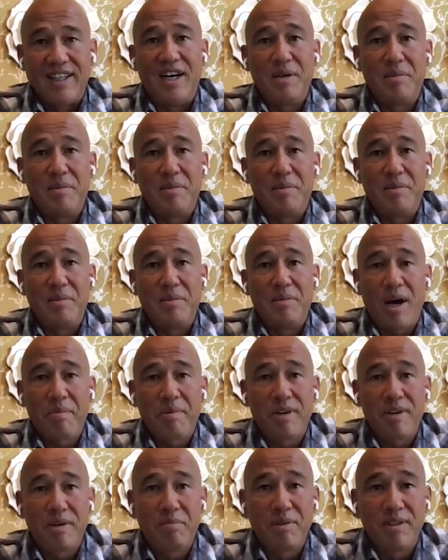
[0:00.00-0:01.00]
An
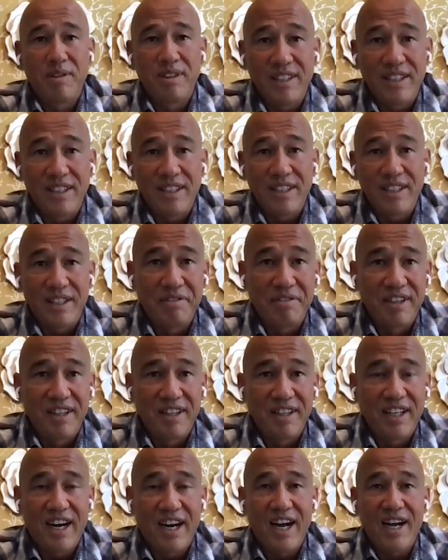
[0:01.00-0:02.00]
unpopular
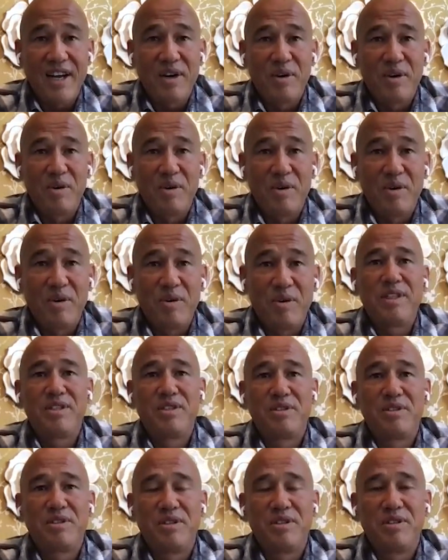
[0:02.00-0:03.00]
belief that I
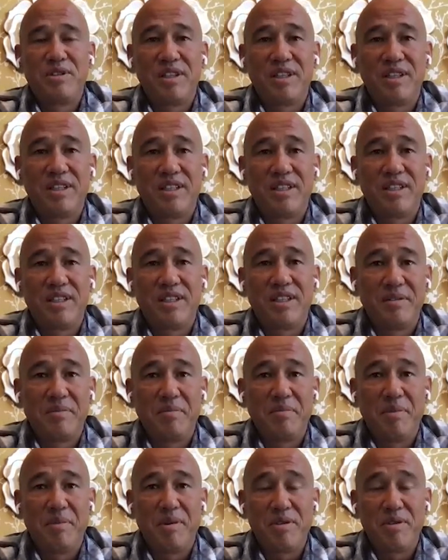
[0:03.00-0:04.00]
hold to be true that
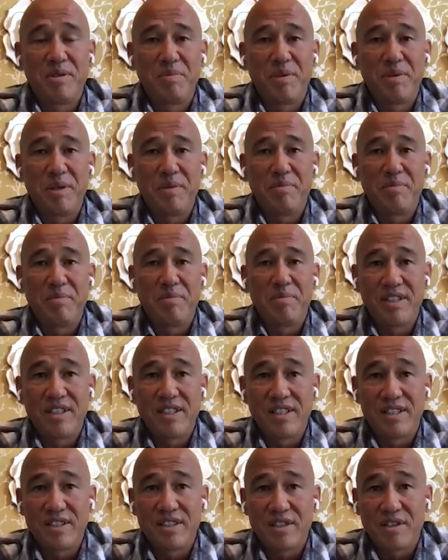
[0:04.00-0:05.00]
most
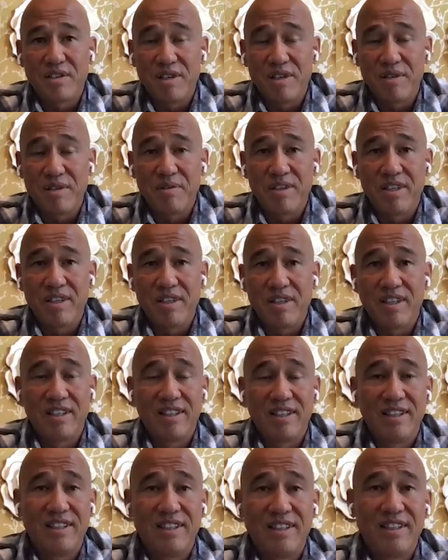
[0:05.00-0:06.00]
people would disagree
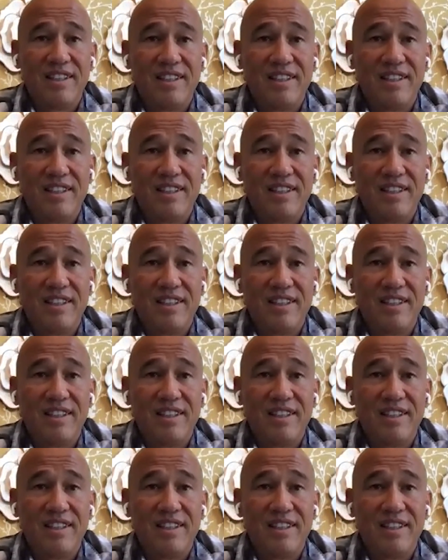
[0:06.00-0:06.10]
with.